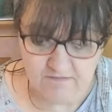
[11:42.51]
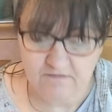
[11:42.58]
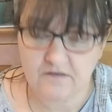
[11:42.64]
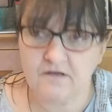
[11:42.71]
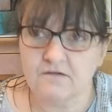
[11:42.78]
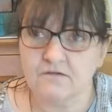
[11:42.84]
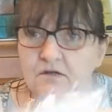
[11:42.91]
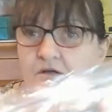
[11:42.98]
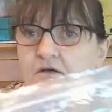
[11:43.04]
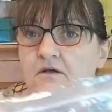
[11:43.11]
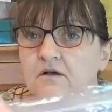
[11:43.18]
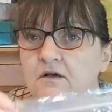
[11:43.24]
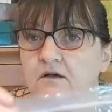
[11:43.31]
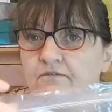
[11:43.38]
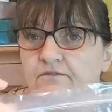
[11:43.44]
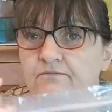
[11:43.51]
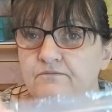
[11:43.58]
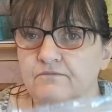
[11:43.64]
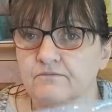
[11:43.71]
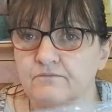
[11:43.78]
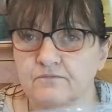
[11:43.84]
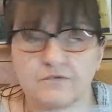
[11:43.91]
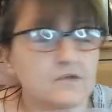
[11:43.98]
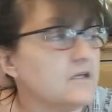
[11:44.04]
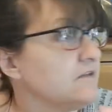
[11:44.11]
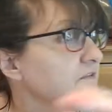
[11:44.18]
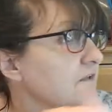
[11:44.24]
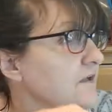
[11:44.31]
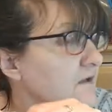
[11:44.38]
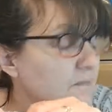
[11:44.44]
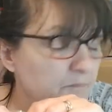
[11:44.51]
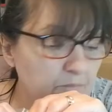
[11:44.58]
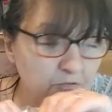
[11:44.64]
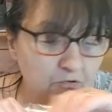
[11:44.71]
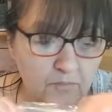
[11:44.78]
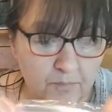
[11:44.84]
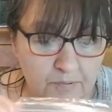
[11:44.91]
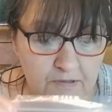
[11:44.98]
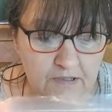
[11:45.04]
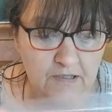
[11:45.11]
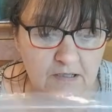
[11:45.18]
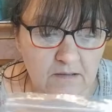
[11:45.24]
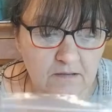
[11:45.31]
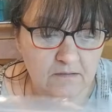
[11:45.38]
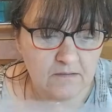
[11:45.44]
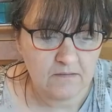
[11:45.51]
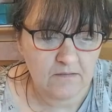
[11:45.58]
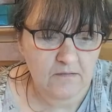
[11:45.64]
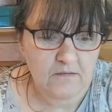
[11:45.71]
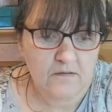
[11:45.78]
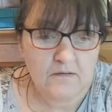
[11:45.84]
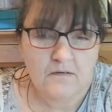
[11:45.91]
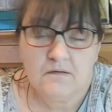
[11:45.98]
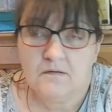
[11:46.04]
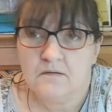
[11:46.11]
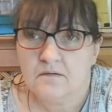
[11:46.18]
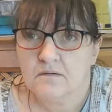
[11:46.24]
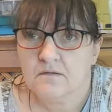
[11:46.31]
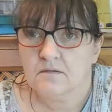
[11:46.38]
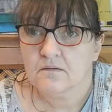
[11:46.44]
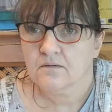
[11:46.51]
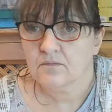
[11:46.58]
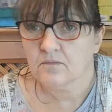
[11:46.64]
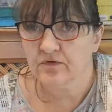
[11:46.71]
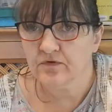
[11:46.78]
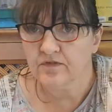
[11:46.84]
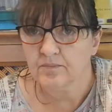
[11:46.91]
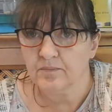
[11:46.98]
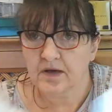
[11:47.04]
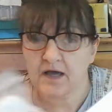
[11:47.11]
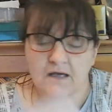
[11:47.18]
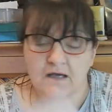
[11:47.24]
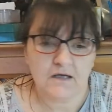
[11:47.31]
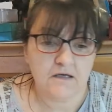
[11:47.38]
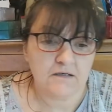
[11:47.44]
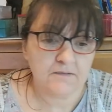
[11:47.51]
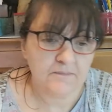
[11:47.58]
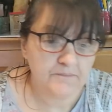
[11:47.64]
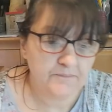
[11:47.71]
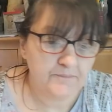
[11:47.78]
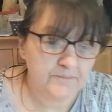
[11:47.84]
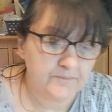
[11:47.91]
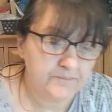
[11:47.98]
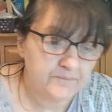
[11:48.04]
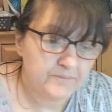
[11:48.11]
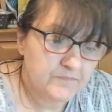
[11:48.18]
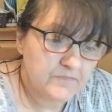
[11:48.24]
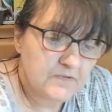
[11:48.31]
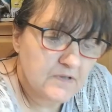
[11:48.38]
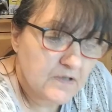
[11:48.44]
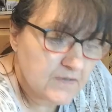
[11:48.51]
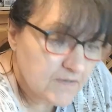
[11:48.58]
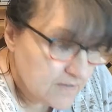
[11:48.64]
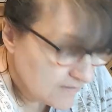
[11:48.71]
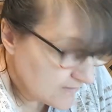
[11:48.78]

So I'll pick that up properly with the pattern, and then I